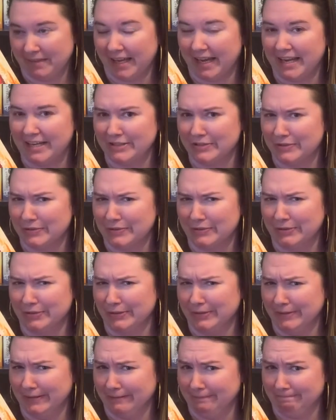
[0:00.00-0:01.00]

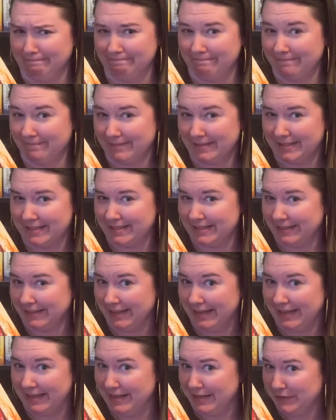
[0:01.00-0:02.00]
angel
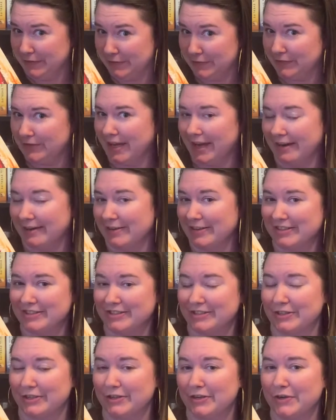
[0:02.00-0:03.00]
slave
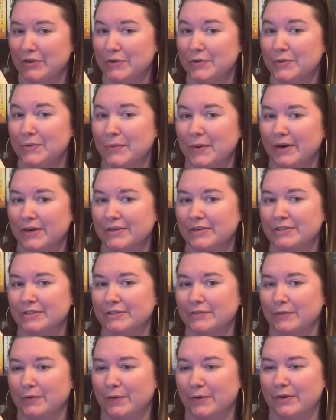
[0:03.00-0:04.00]
character who works
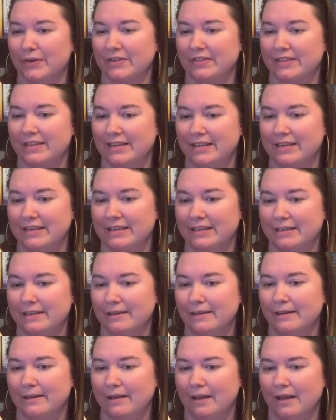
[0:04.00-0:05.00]
for
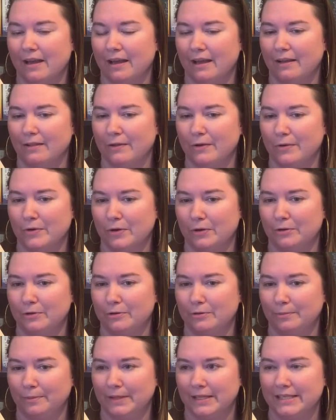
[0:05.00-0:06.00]
the
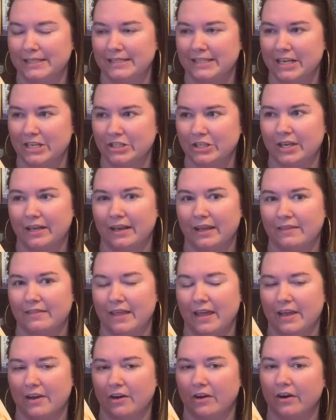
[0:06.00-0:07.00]
local police station, and
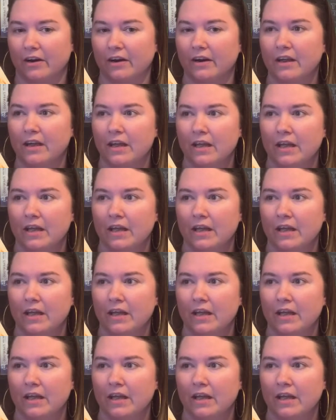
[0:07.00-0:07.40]
they are